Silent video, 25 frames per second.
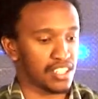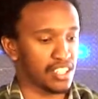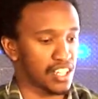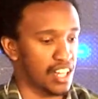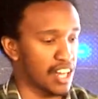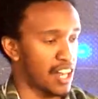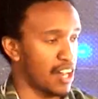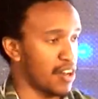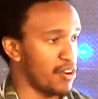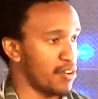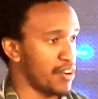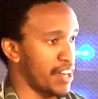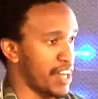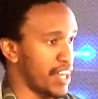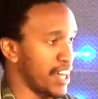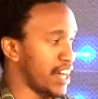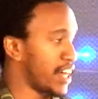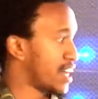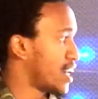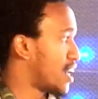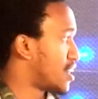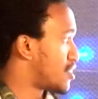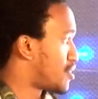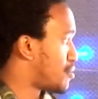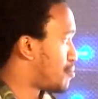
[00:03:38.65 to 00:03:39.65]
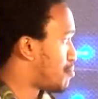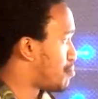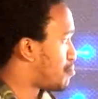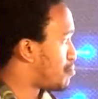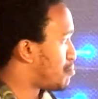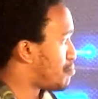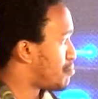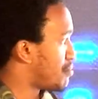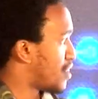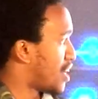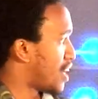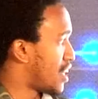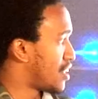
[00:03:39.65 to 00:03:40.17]
how AI has
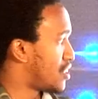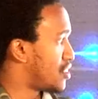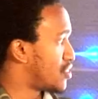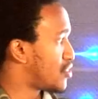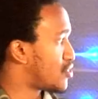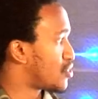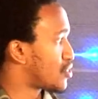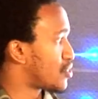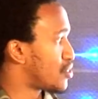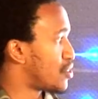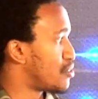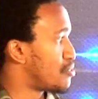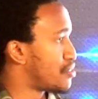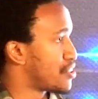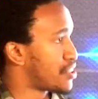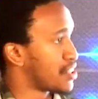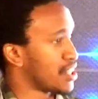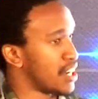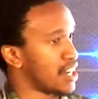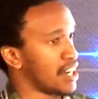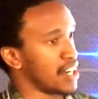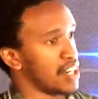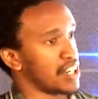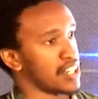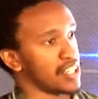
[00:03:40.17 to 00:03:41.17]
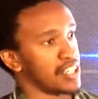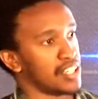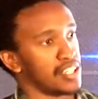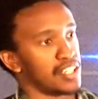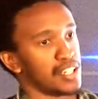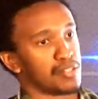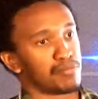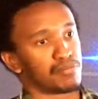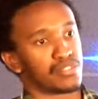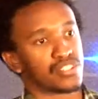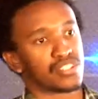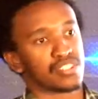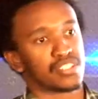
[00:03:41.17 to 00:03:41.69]
had its role with
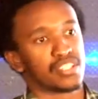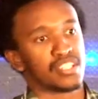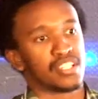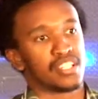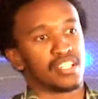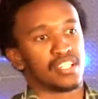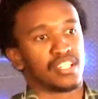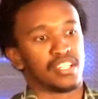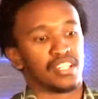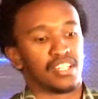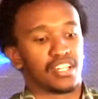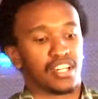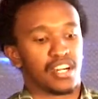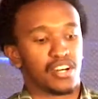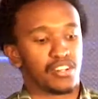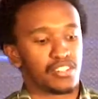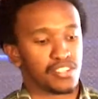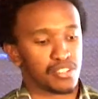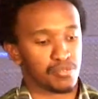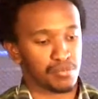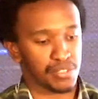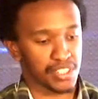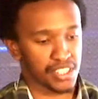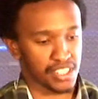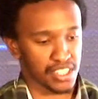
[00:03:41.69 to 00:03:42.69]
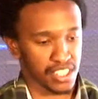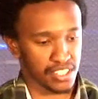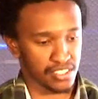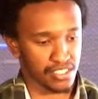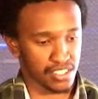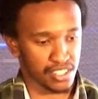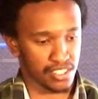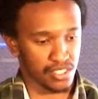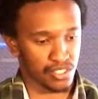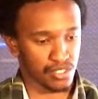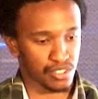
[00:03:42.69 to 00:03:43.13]
games, how it's been tested.